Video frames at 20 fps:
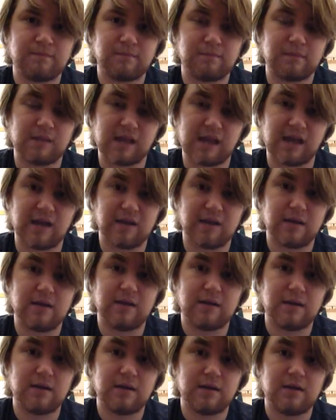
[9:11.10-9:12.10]
Yeah,
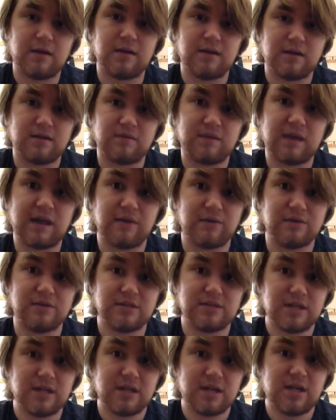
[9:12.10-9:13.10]
that
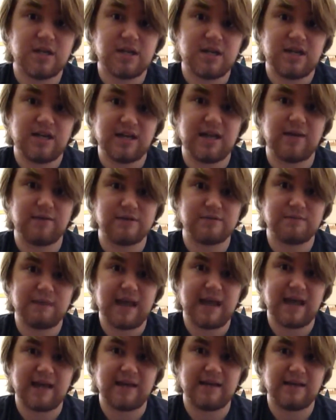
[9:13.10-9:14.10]
was
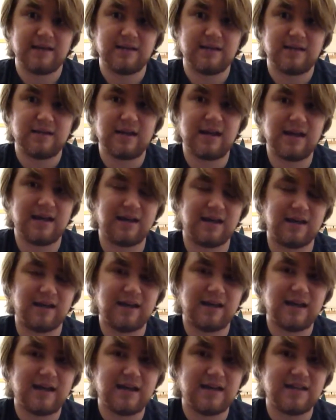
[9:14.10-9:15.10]
bad.
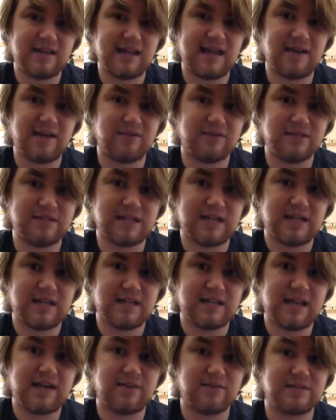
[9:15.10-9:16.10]
that was
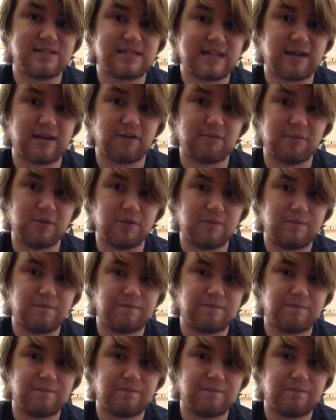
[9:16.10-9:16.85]
terrible.